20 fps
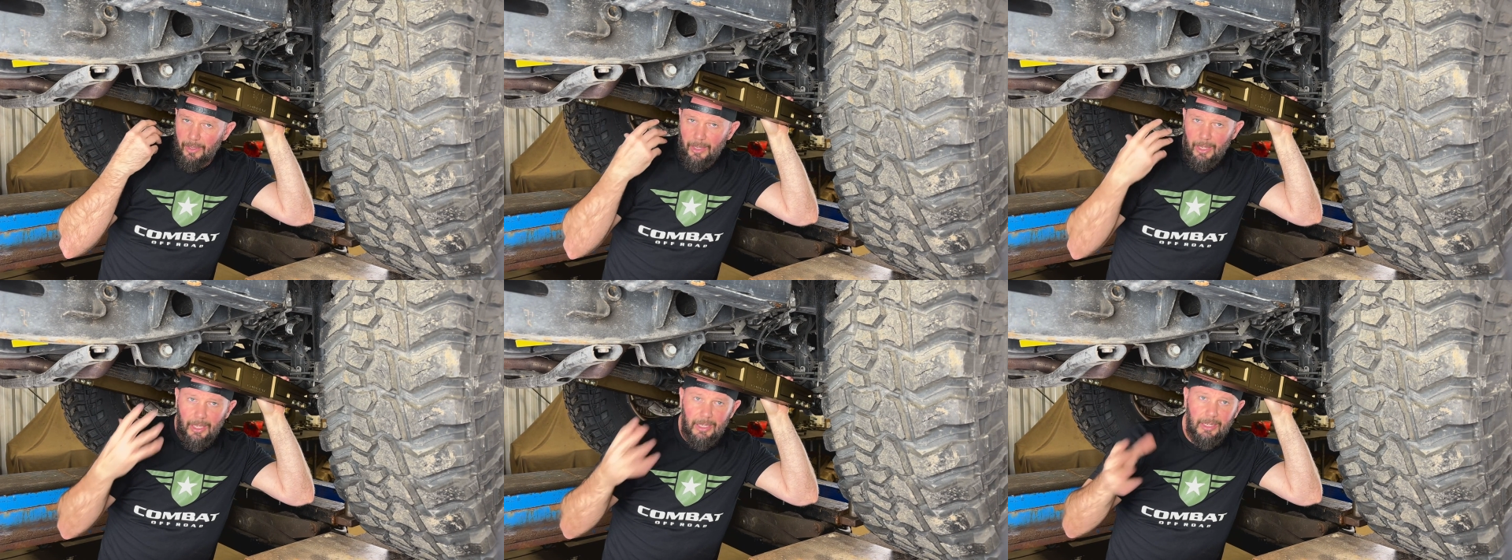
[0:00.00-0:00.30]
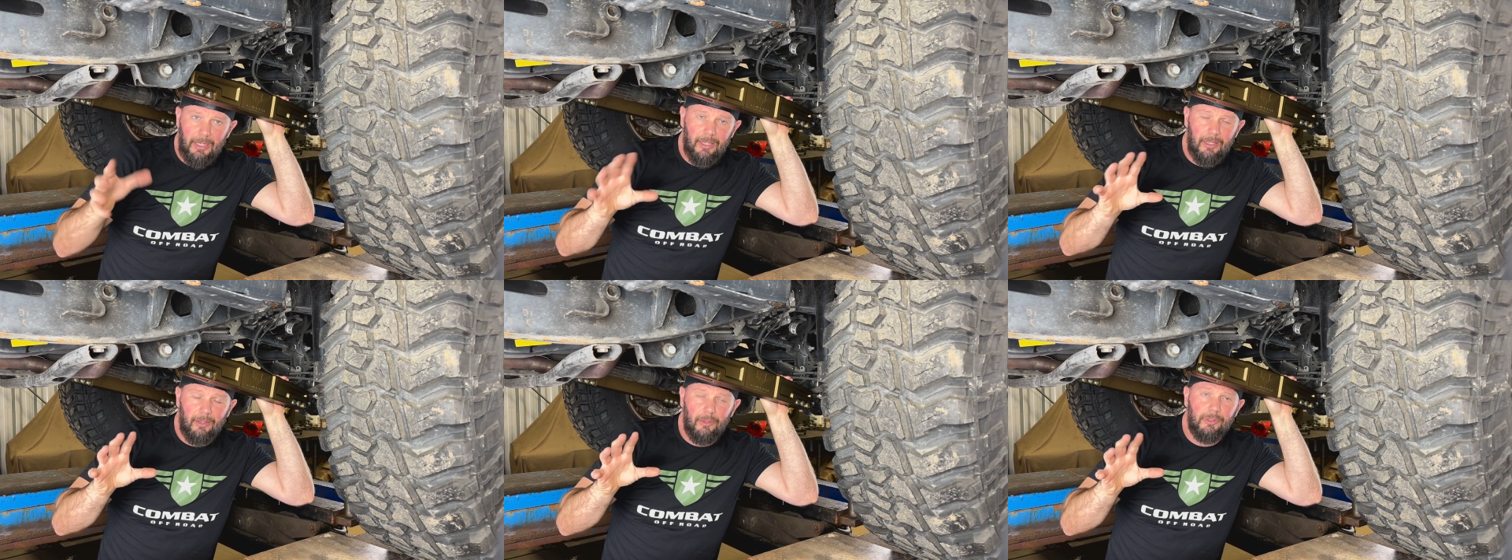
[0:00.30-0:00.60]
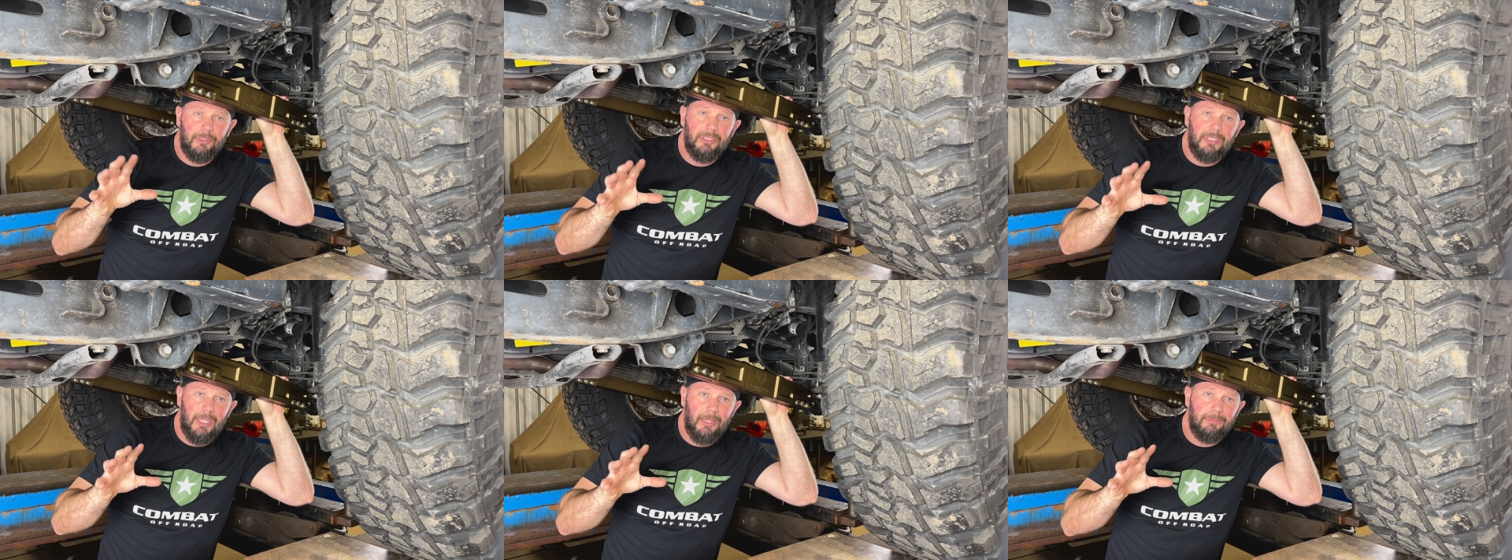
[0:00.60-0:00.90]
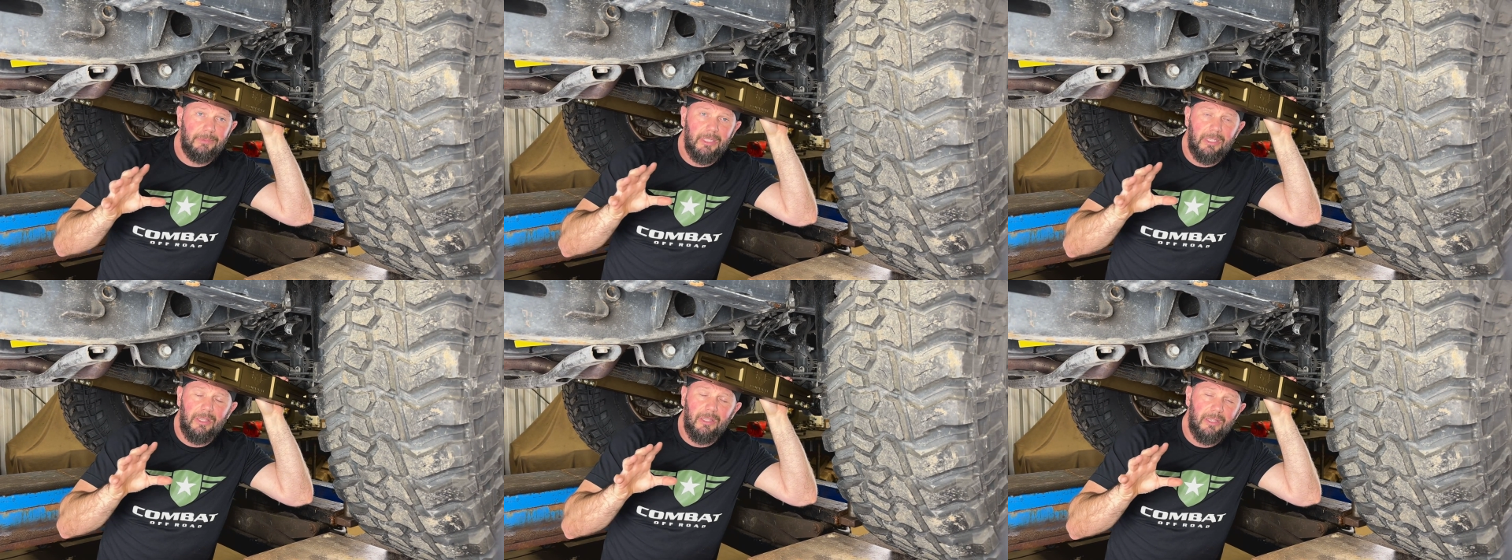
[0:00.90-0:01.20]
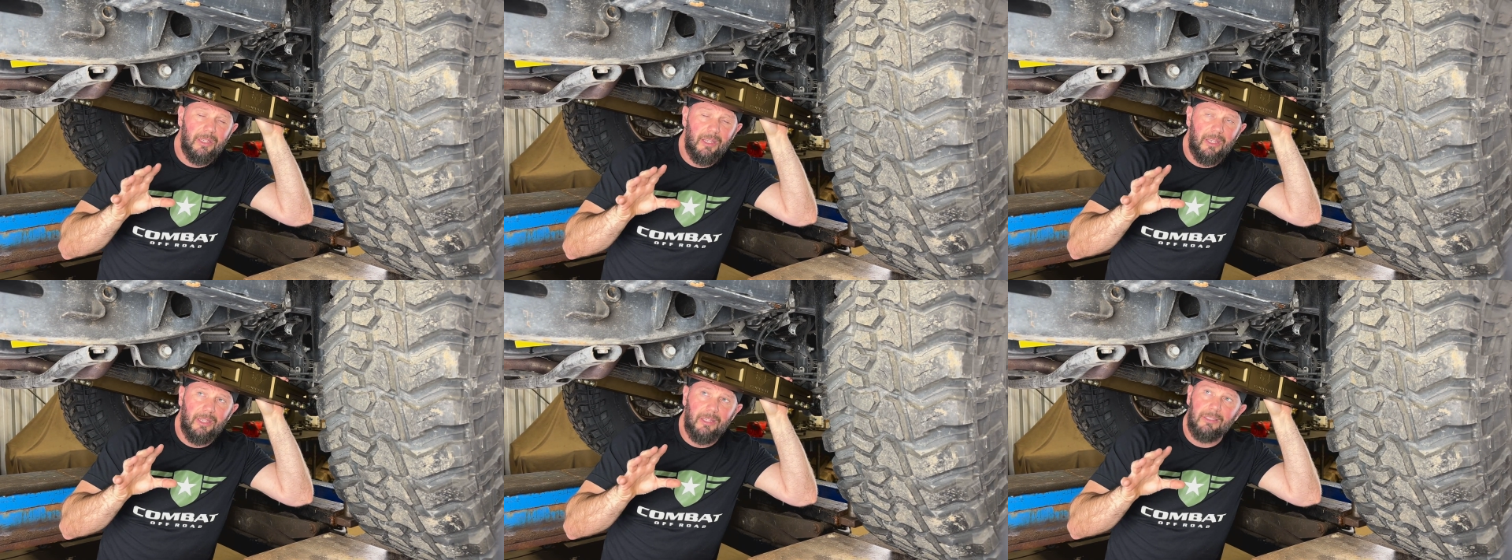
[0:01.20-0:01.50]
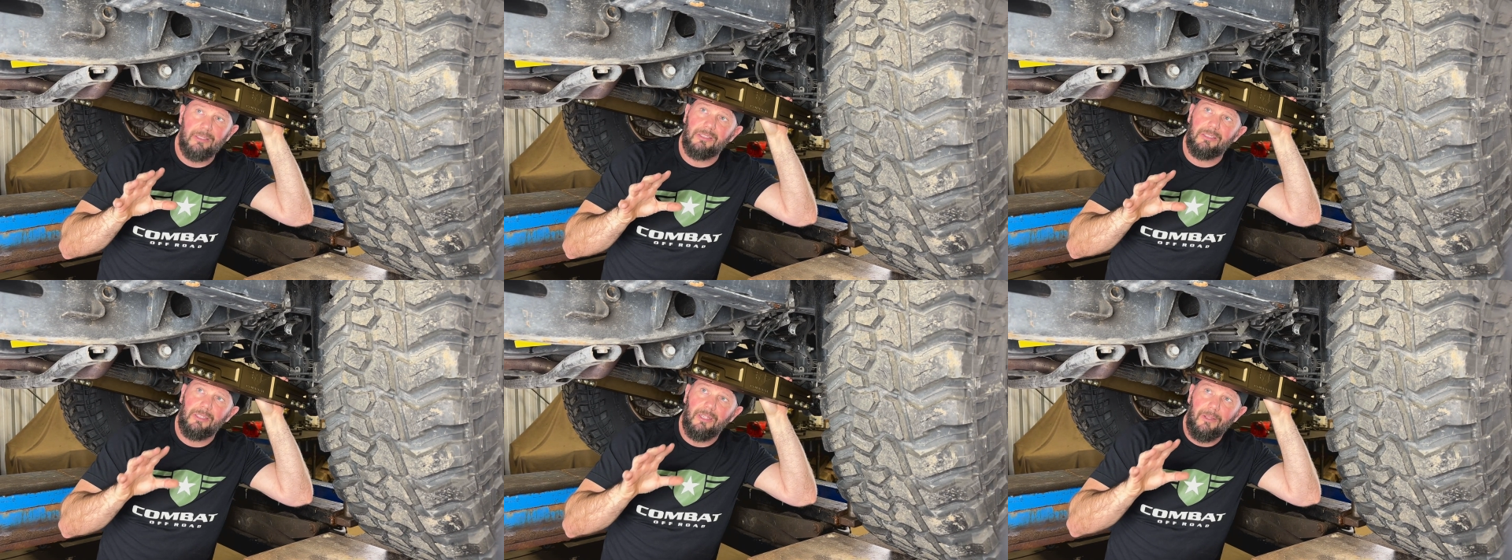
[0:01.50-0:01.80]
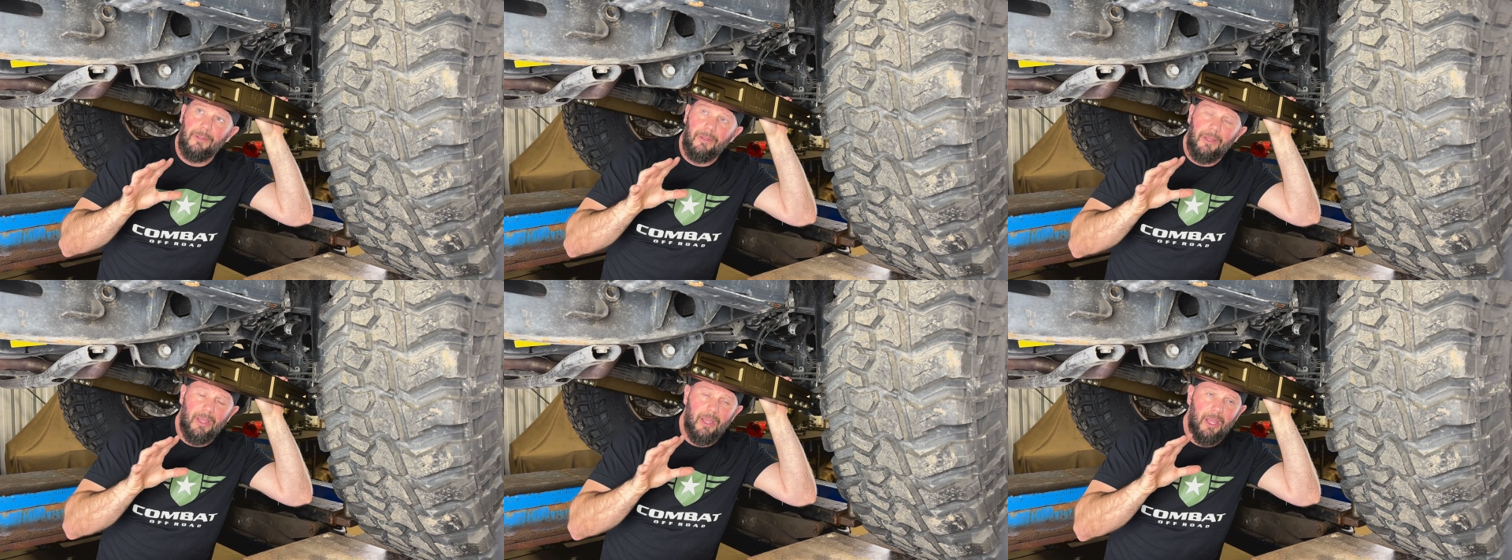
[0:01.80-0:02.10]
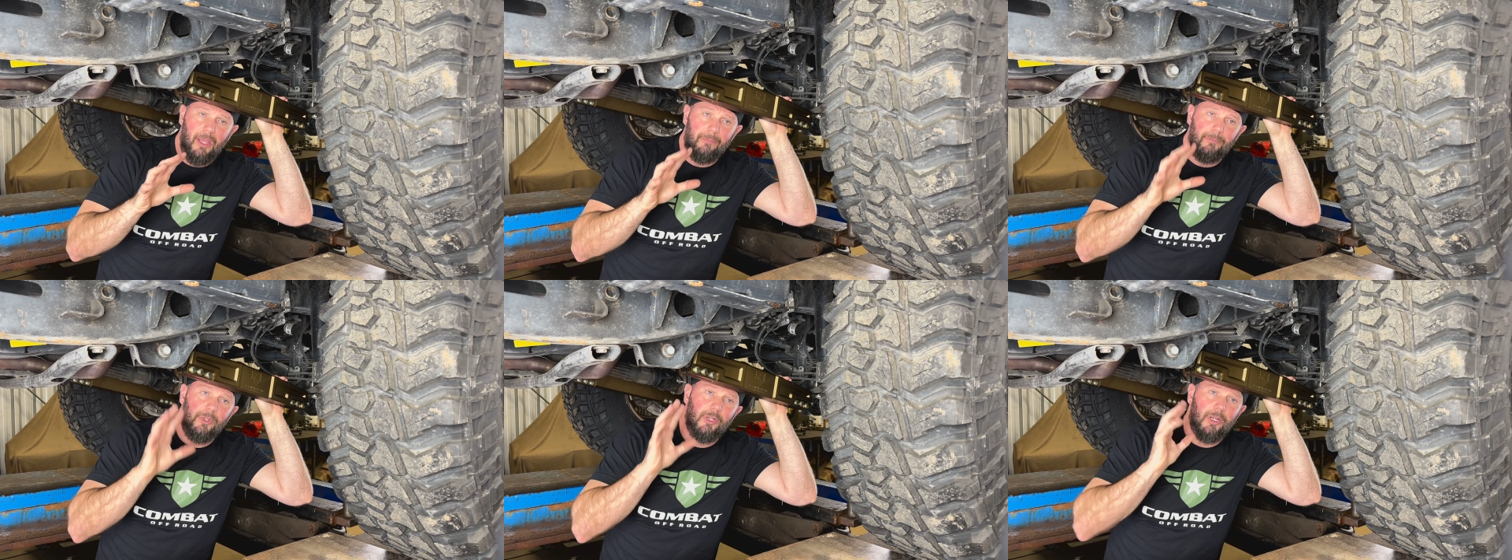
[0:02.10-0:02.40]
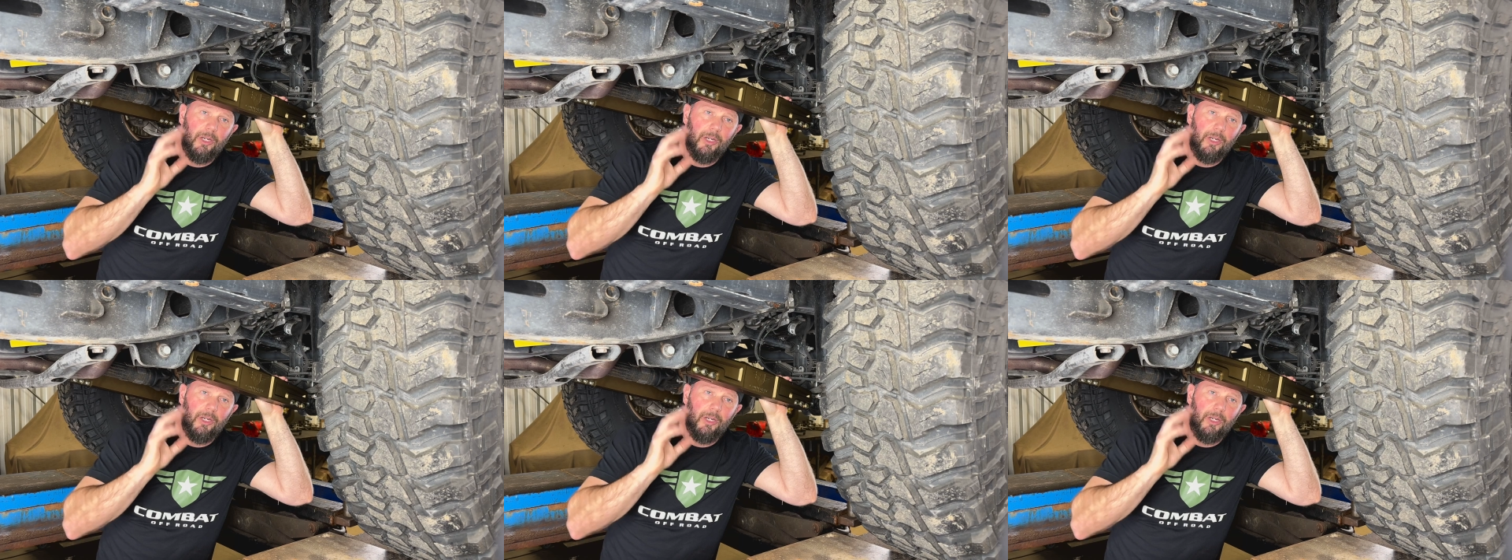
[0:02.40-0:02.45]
any of those types of things, you're